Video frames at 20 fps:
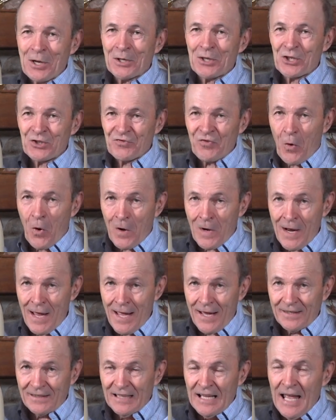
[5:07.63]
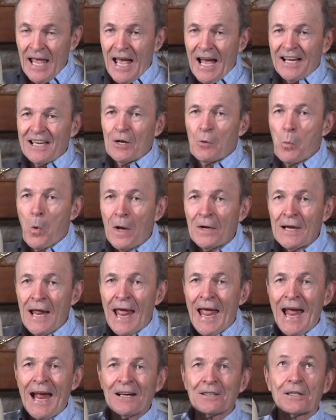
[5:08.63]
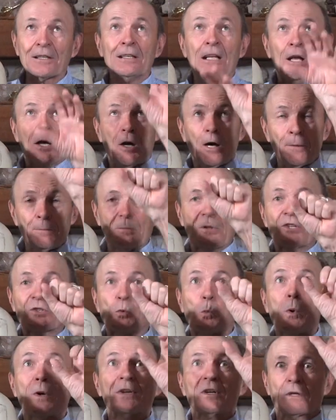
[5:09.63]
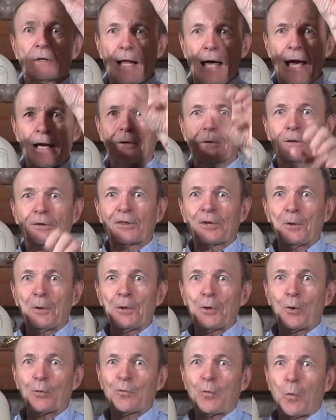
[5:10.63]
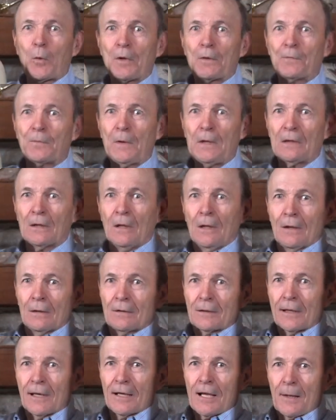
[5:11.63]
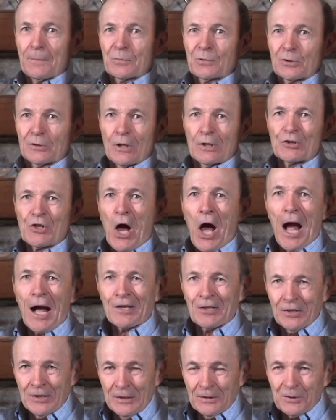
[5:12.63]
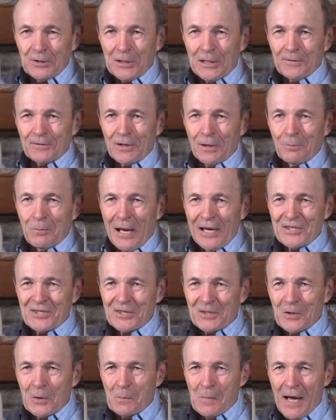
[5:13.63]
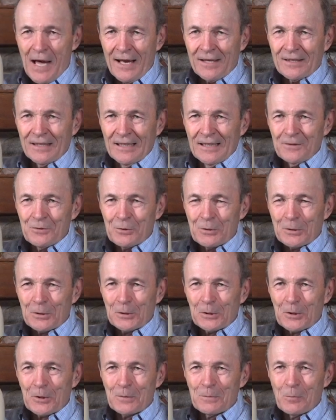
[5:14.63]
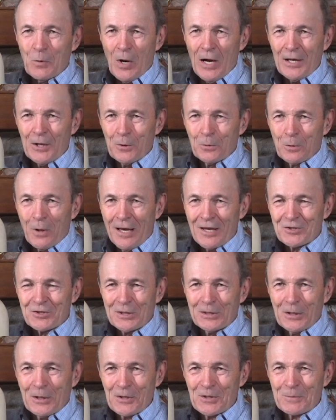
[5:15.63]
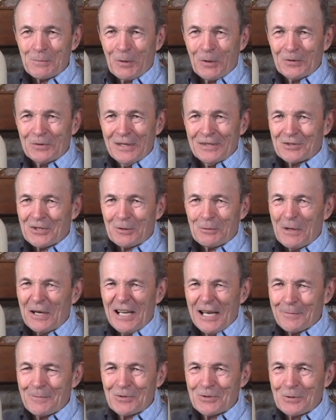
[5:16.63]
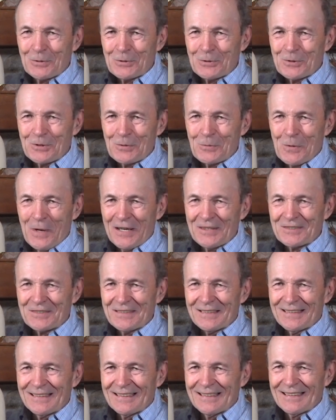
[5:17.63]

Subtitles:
on his forehead. And he one-handed up this wooden ladder 30 or 40 feet to get up to the dock to give the bicycle back to the little boy who lost it on his birthday. It's a great episode. You should watch it.